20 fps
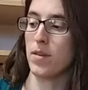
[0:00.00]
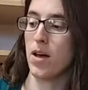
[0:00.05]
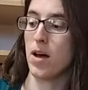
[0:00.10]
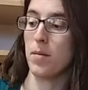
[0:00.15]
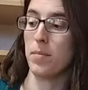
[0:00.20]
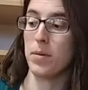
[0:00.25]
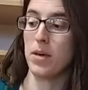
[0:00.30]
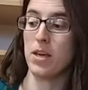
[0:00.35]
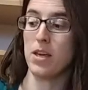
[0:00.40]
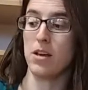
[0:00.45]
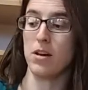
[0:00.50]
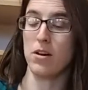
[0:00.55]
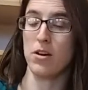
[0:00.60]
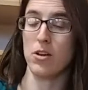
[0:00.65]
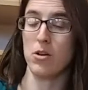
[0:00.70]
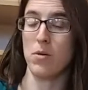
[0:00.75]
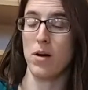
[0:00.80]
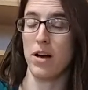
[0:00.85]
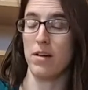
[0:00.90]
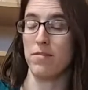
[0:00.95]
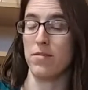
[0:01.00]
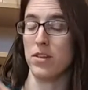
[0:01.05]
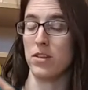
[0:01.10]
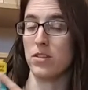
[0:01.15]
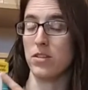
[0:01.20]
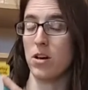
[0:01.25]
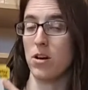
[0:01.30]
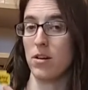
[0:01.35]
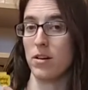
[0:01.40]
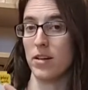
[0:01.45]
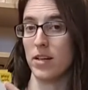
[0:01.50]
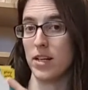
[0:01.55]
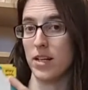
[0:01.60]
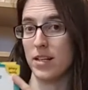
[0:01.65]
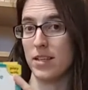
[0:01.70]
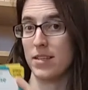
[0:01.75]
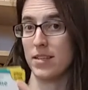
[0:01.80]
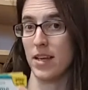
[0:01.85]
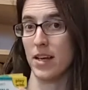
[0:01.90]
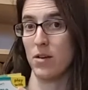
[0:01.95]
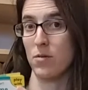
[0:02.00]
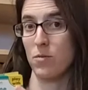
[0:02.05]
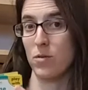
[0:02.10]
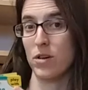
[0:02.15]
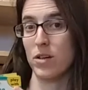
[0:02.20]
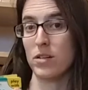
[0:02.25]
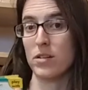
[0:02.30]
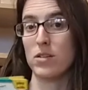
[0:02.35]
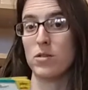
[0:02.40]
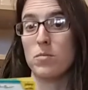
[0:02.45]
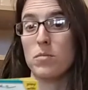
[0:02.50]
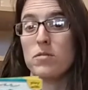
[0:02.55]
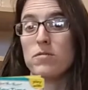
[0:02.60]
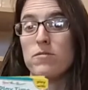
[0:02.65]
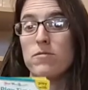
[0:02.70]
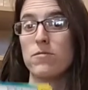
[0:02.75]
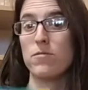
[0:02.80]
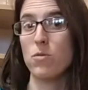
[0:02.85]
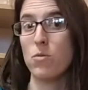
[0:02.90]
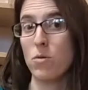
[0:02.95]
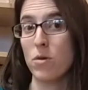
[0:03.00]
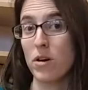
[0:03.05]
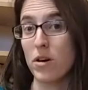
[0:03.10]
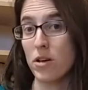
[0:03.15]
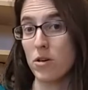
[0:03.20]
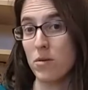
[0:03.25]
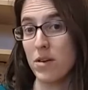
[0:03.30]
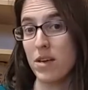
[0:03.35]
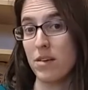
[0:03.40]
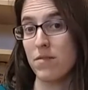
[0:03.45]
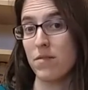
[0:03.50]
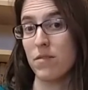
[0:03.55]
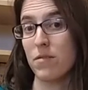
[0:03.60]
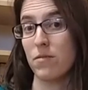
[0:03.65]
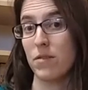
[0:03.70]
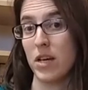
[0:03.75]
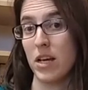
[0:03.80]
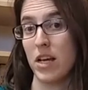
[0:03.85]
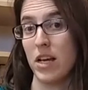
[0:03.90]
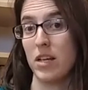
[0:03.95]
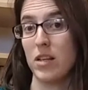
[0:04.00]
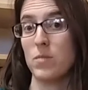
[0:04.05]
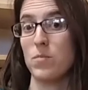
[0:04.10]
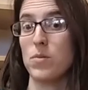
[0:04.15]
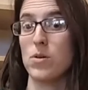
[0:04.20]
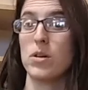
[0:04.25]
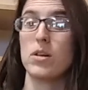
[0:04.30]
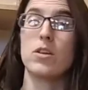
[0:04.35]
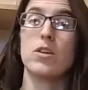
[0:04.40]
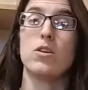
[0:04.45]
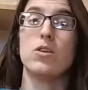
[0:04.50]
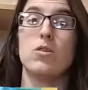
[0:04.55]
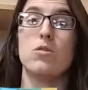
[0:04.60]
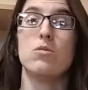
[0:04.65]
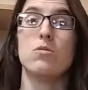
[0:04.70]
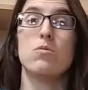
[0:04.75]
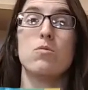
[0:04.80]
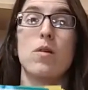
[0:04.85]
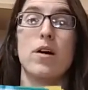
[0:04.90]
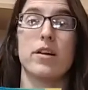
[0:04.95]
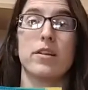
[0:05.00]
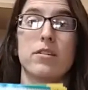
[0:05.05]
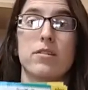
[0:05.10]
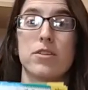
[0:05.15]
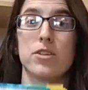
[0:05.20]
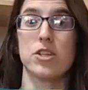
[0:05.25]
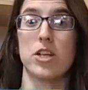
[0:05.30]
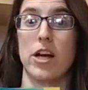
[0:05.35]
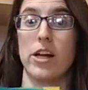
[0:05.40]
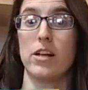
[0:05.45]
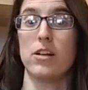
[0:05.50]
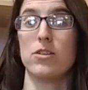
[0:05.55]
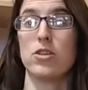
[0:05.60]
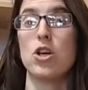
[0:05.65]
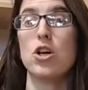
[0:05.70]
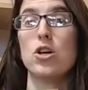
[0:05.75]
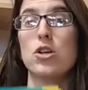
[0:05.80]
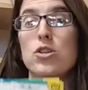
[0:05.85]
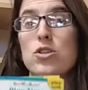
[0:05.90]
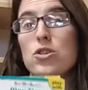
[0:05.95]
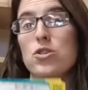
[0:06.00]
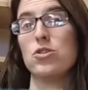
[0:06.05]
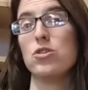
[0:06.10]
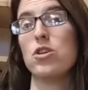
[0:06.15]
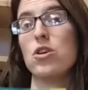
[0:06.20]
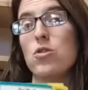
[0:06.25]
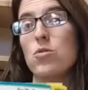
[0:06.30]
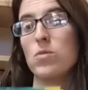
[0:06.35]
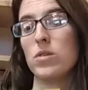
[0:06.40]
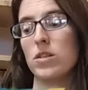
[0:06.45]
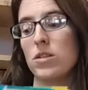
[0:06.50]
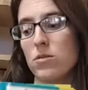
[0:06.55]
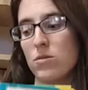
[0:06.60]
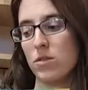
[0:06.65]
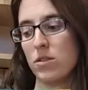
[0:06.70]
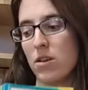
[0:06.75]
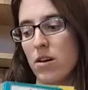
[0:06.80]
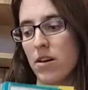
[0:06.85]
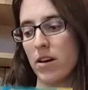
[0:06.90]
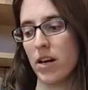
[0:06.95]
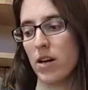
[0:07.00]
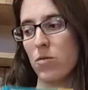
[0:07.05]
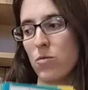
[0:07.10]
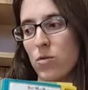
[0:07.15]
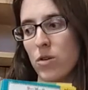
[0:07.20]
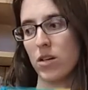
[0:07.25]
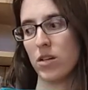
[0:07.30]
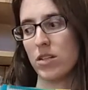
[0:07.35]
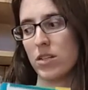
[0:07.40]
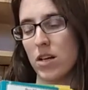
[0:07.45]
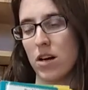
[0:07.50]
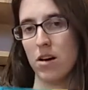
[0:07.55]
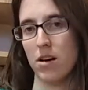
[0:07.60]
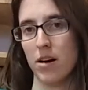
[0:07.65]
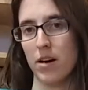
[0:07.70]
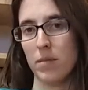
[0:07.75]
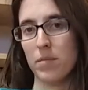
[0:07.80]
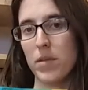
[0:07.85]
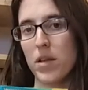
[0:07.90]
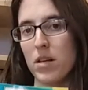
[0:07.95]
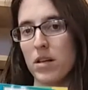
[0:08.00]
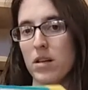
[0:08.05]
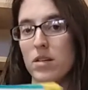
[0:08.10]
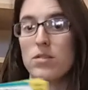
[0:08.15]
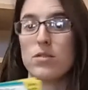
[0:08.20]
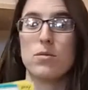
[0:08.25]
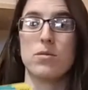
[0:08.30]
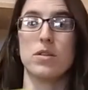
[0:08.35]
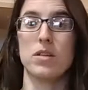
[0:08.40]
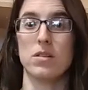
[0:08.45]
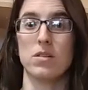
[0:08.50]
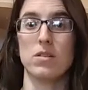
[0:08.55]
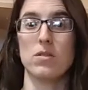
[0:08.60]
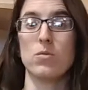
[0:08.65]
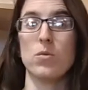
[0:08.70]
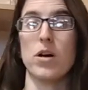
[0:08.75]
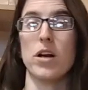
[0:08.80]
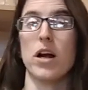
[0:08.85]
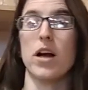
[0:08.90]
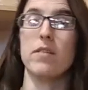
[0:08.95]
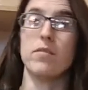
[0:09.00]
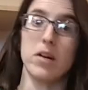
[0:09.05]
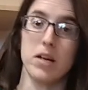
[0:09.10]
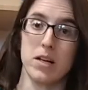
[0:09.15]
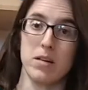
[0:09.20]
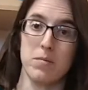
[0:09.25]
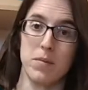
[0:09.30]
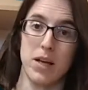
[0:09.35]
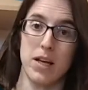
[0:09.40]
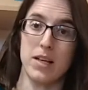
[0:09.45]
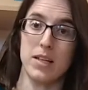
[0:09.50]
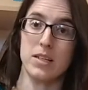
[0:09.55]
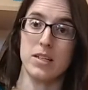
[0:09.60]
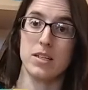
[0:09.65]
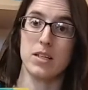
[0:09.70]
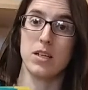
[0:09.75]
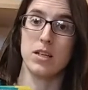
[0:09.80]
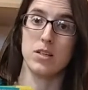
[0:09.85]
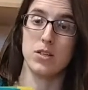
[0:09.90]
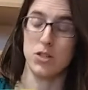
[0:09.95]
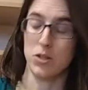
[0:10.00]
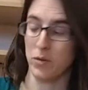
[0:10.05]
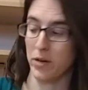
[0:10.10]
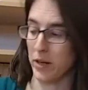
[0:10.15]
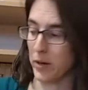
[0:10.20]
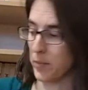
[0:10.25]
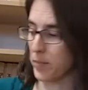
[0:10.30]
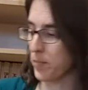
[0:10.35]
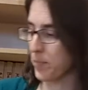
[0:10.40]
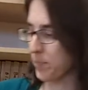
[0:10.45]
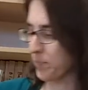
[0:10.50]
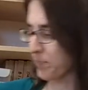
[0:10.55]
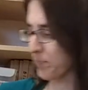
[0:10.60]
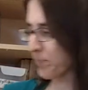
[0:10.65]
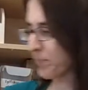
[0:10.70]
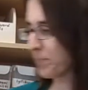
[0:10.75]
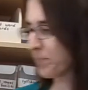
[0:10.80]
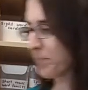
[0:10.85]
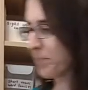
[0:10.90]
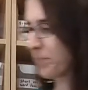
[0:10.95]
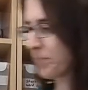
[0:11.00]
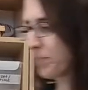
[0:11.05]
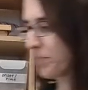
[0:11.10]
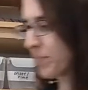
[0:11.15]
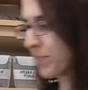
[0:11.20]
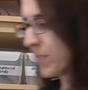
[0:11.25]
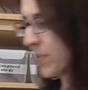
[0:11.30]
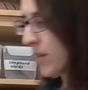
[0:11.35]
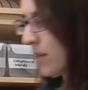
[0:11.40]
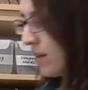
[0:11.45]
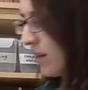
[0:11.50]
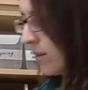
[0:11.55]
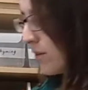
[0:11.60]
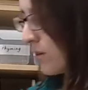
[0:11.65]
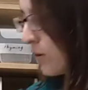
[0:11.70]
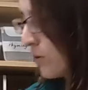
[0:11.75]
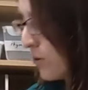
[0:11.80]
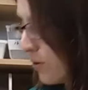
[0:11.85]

up here you have the target sight words. So before you even read the book, you want your child to know what those target words are. And so this is what I recommend doing. So